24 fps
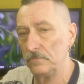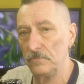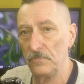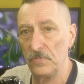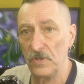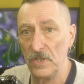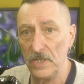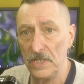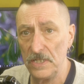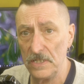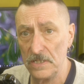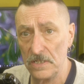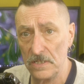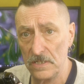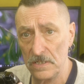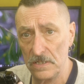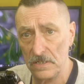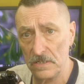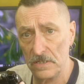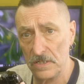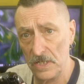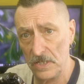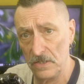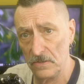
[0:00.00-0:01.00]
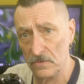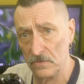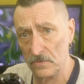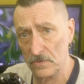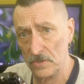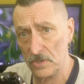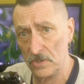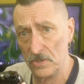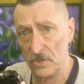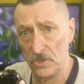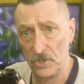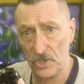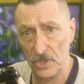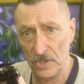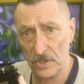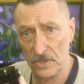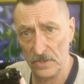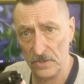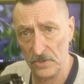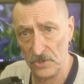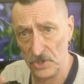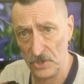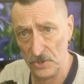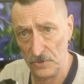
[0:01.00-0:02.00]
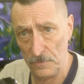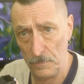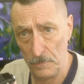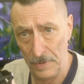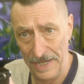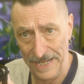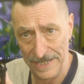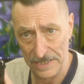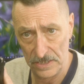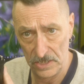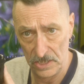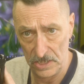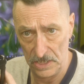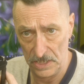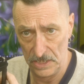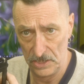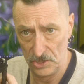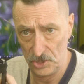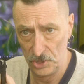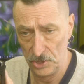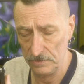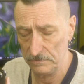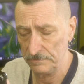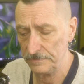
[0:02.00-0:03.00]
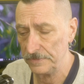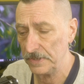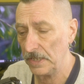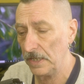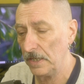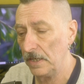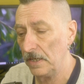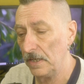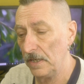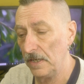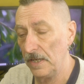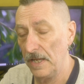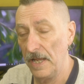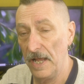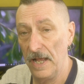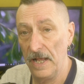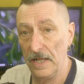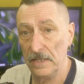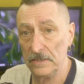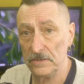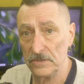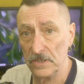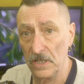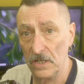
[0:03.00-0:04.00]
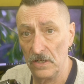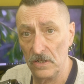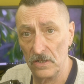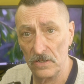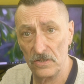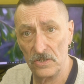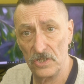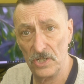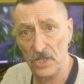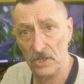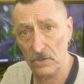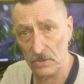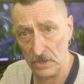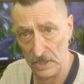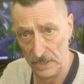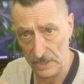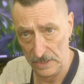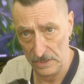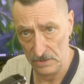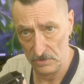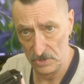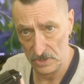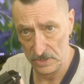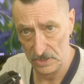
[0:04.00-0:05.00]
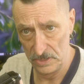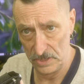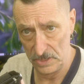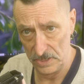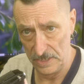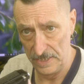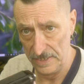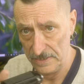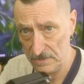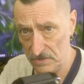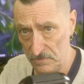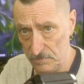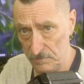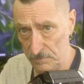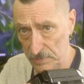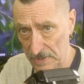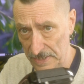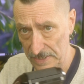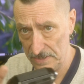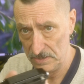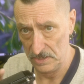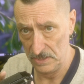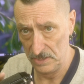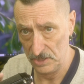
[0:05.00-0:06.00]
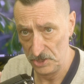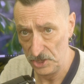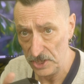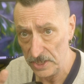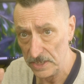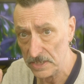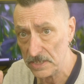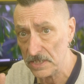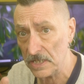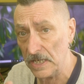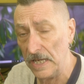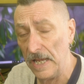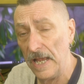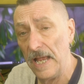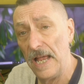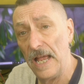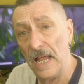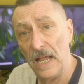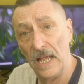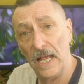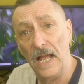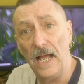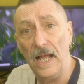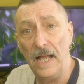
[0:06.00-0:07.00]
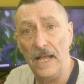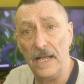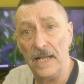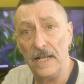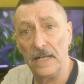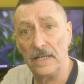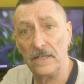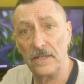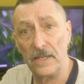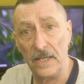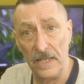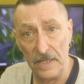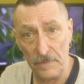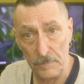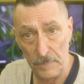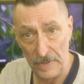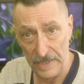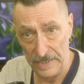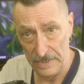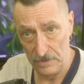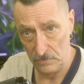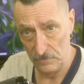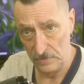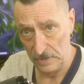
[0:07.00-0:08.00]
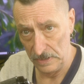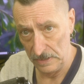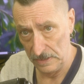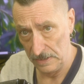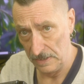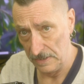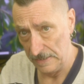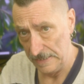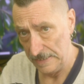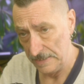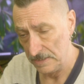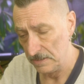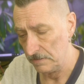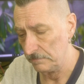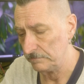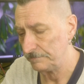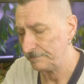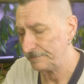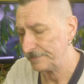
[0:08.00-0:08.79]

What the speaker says: These seals turn to black sludge and are totally useless, as black sludge is, at keeping out the light.